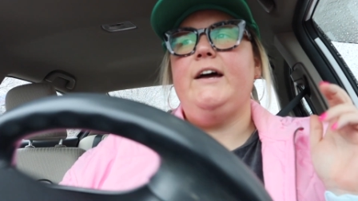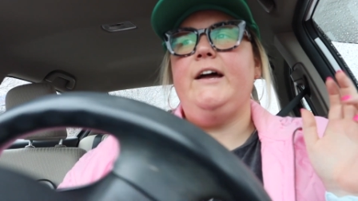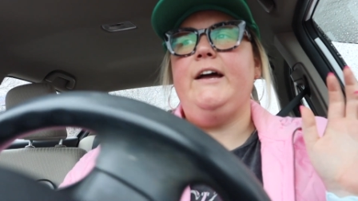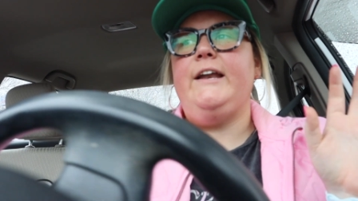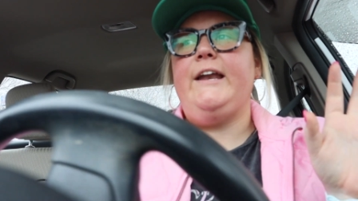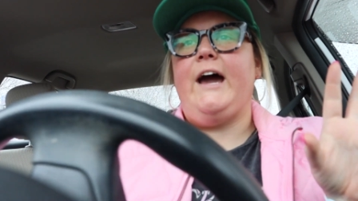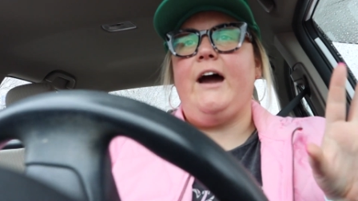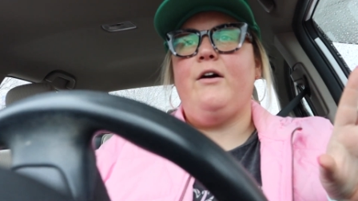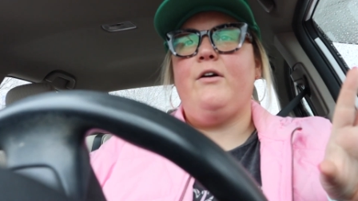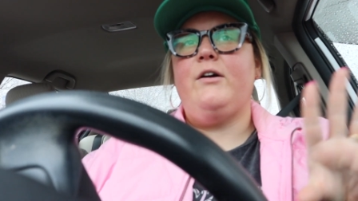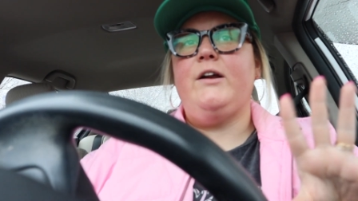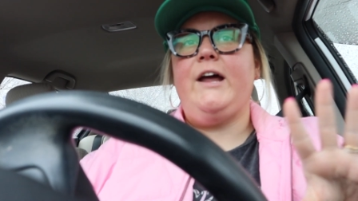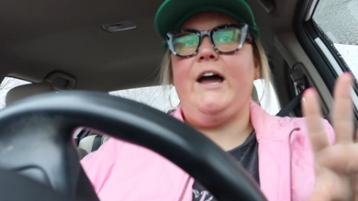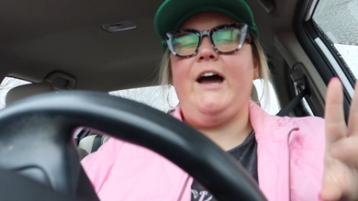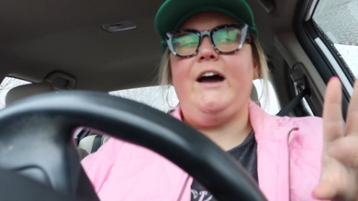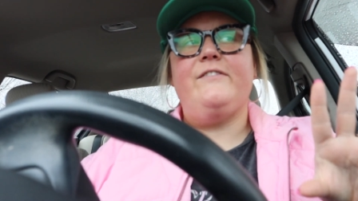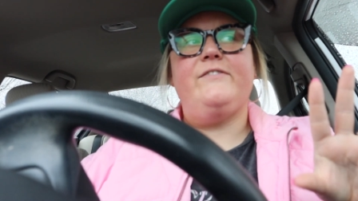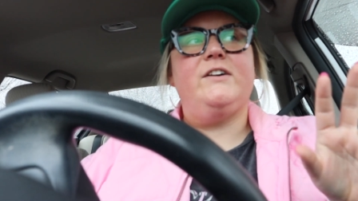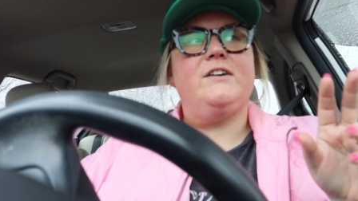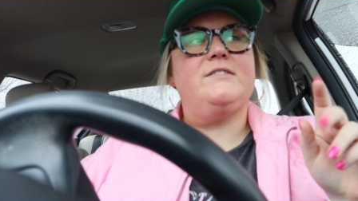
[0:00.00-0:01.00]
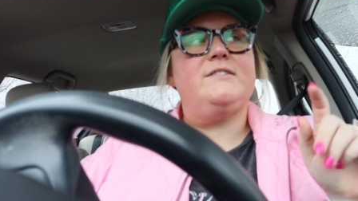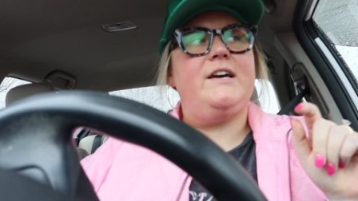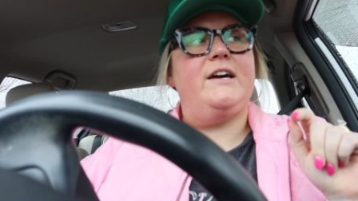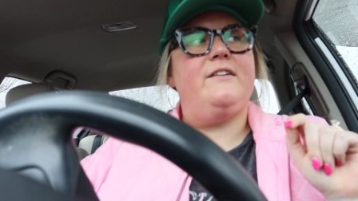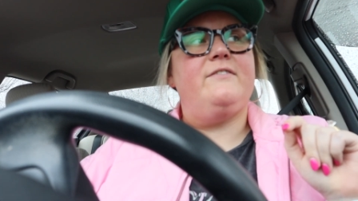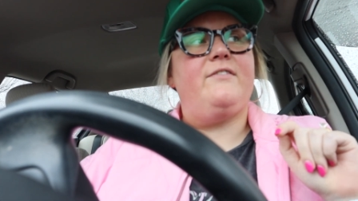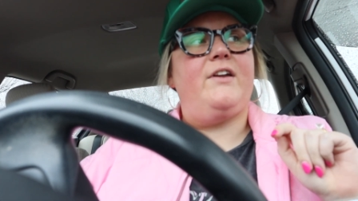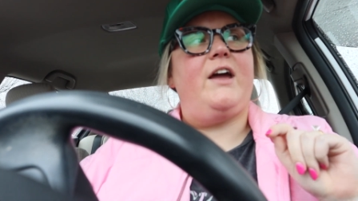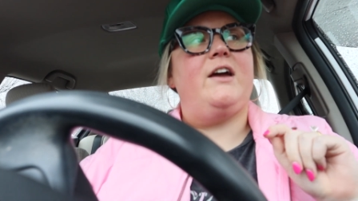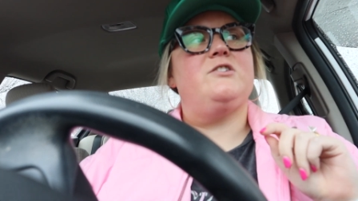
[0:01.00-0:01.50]
an hour and a half outside
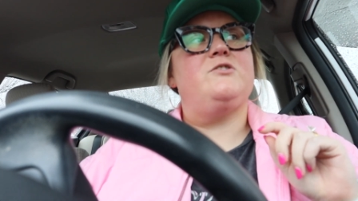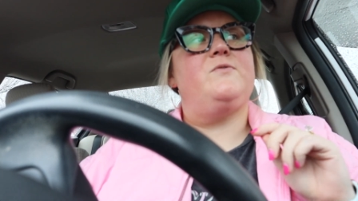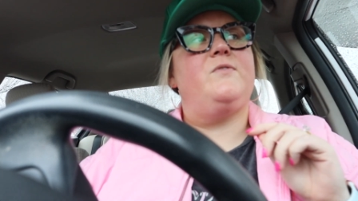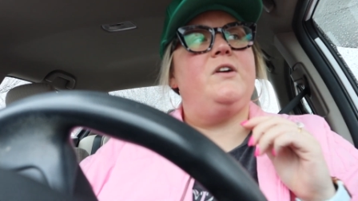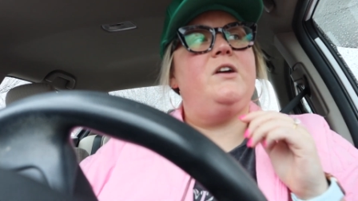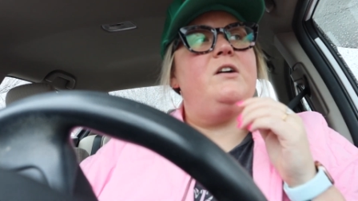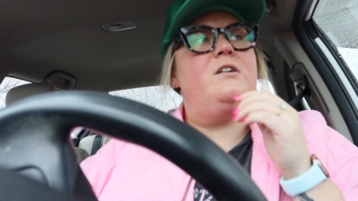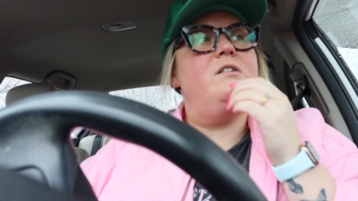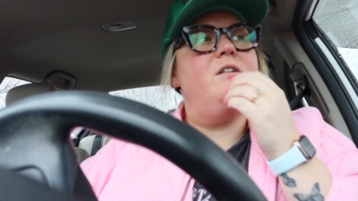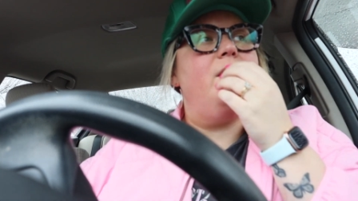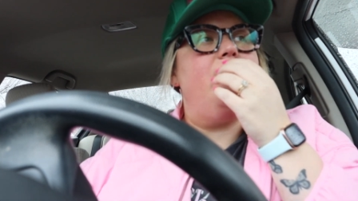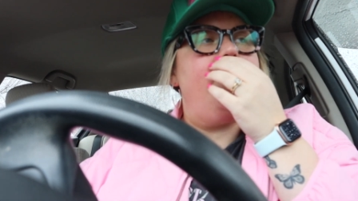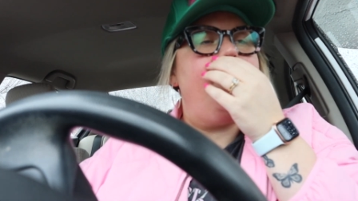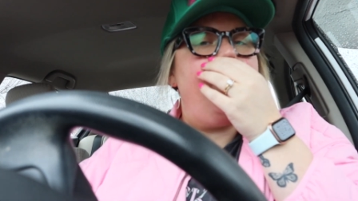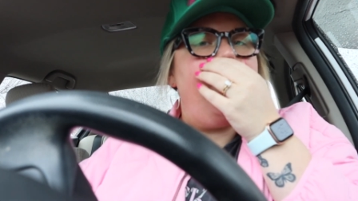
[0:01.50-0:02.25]
of Nashville.